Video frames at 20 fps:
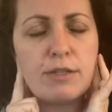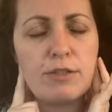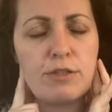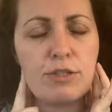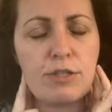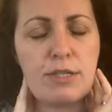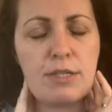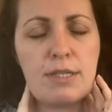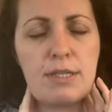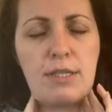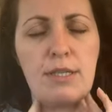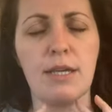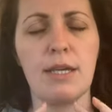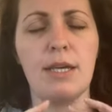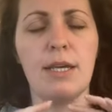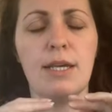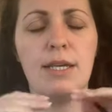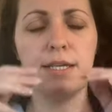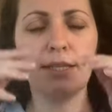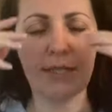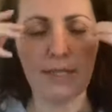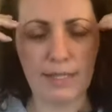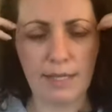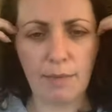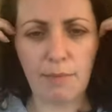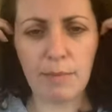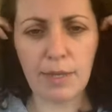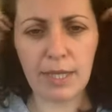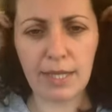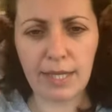just
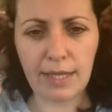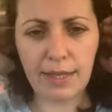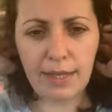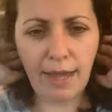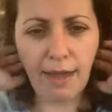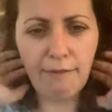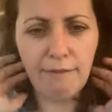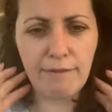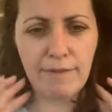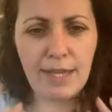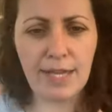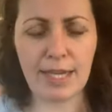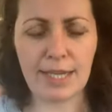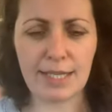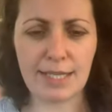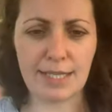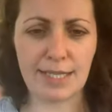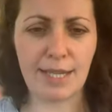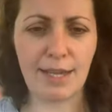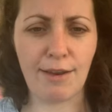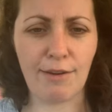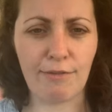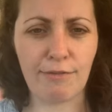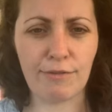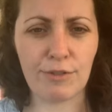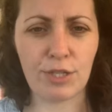stimulating that vagus nerve,